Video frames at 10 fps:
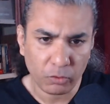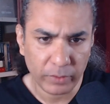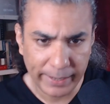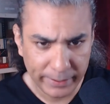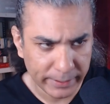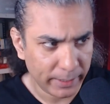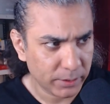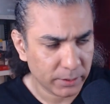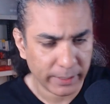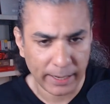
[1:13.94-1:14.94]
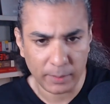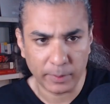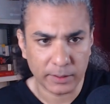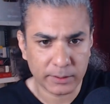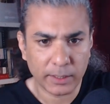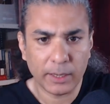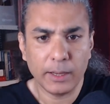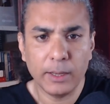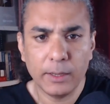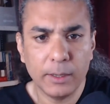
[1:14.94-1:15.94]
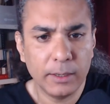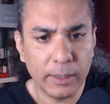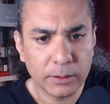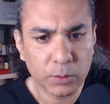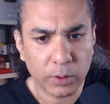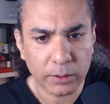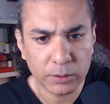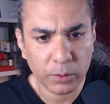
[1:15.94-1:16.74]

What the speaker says: Very intelligent animals, and so on.